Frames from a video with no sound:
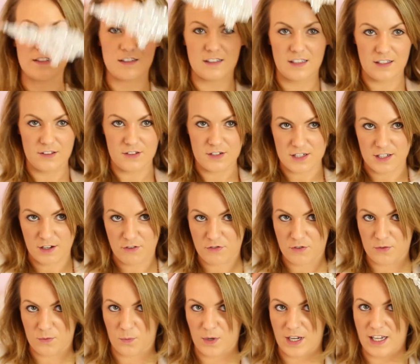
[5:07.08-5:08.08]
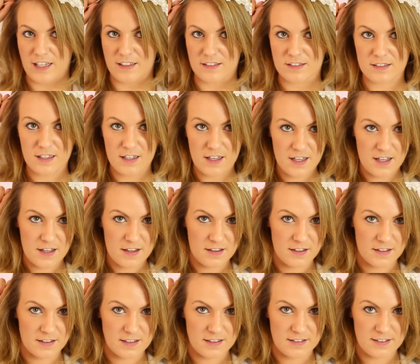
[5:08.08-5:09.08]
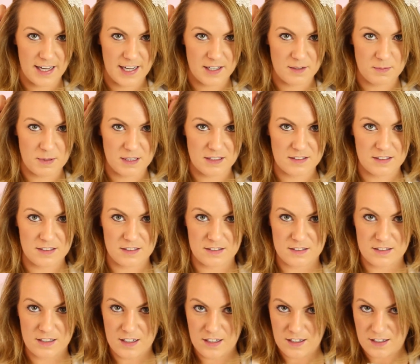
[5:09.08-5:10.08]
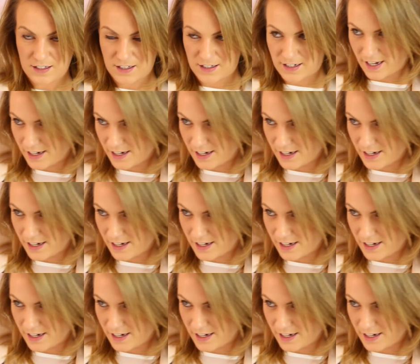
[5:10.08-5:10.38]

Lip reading: see there's different ways that these headpieces can